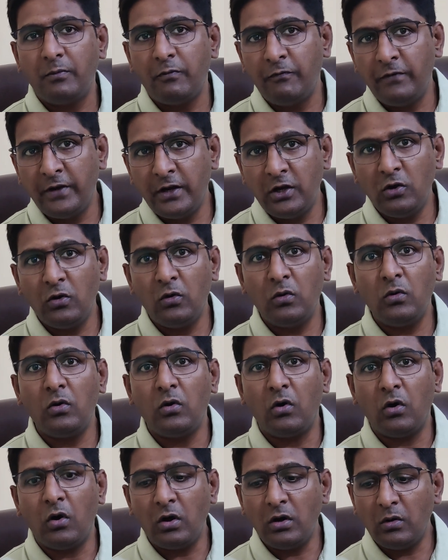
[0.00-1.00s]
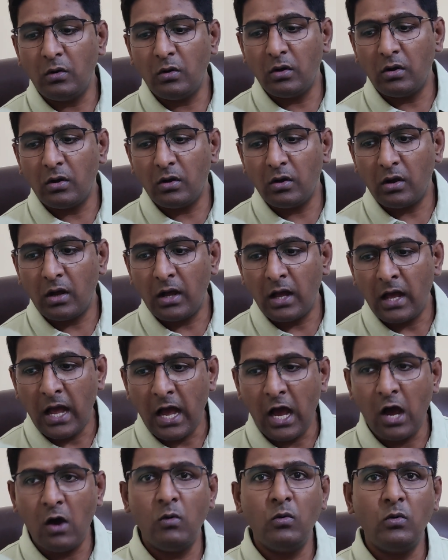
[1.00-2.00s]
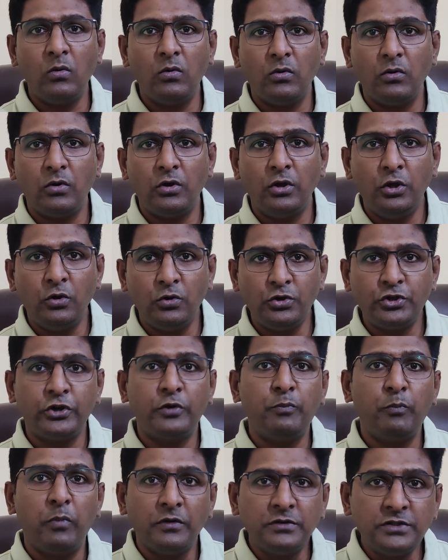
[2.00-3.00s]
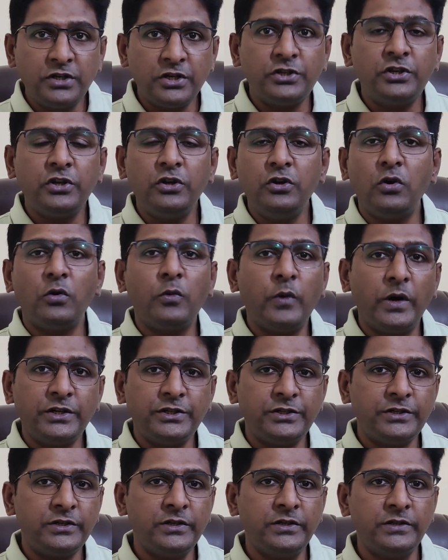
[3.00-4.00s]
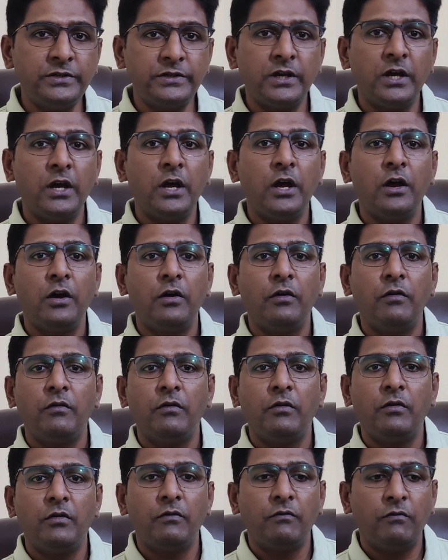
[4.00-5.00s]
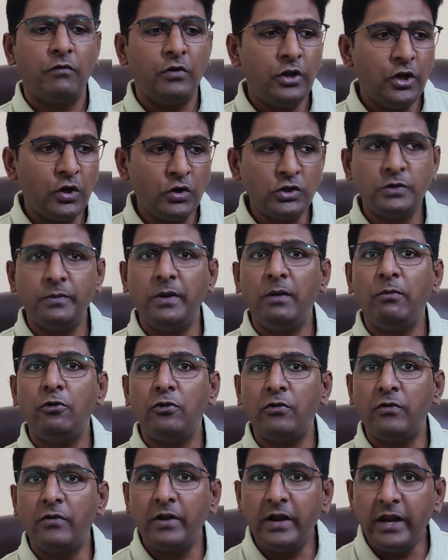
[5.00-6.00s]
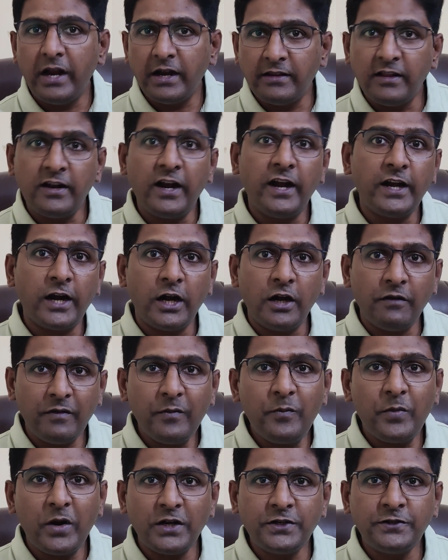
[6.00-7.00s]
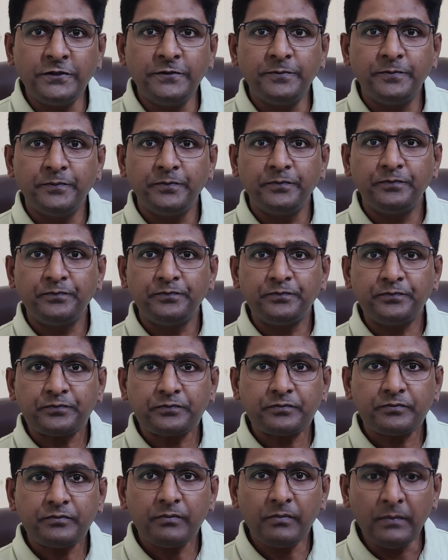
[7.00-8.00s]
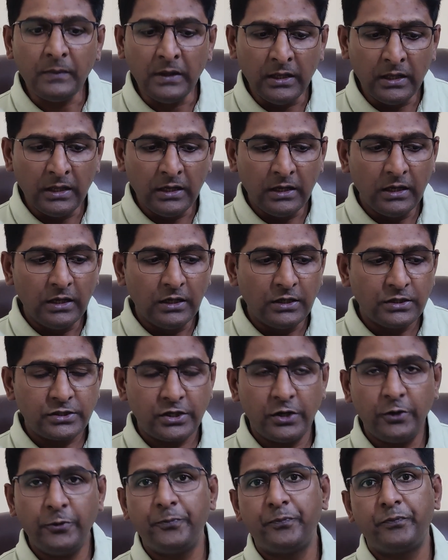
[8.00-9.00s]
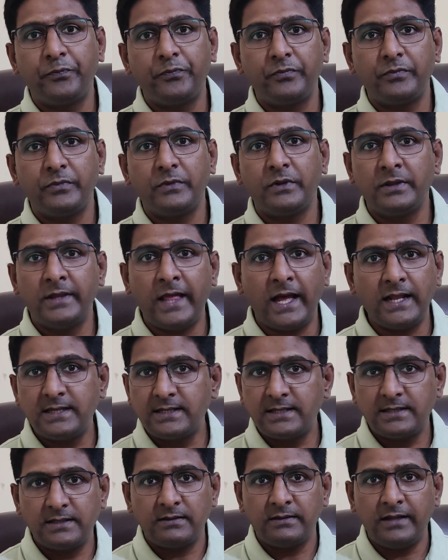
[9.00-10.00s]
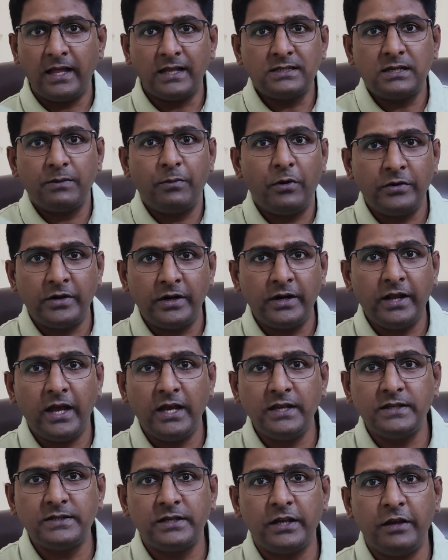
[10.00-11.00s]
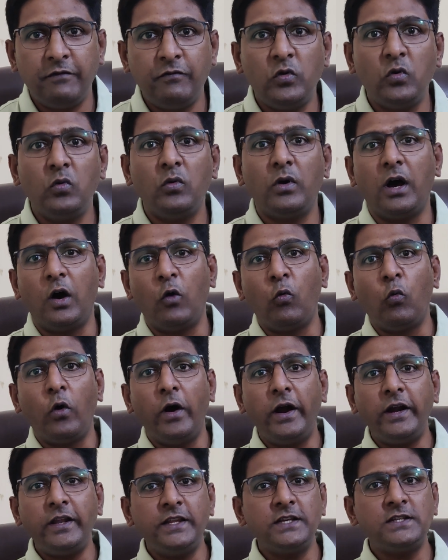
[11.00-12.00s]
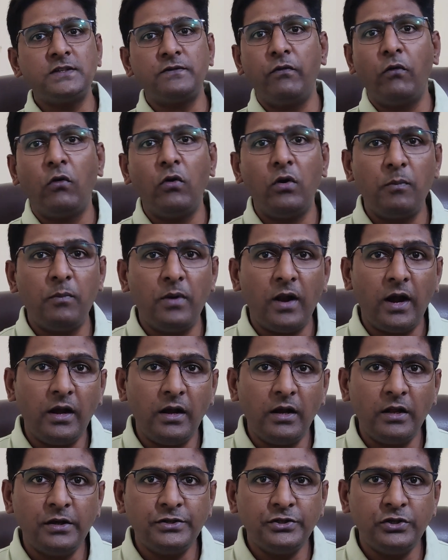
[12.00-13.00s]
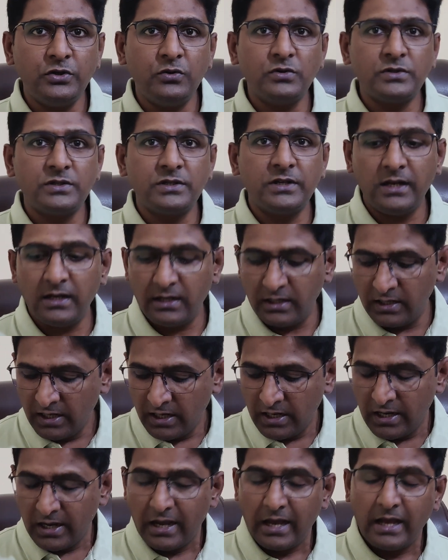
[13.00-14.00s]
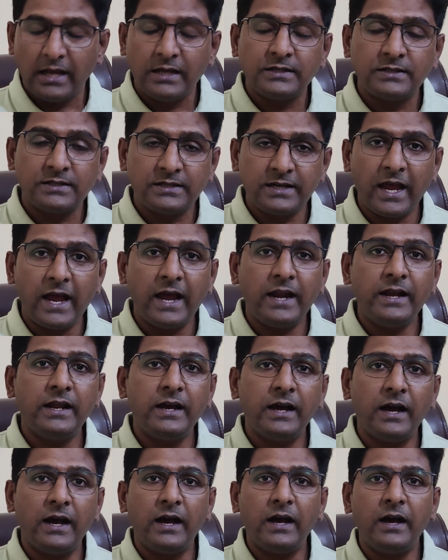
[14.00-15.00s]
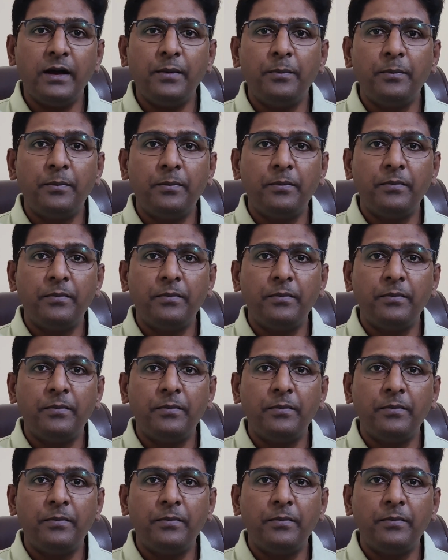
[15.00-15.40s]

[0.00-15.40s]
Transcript: video on how you should position your questions for you to be able to create the right kind of impression. So that's about it, guys. If you avoid these 4 blunders, you still stand a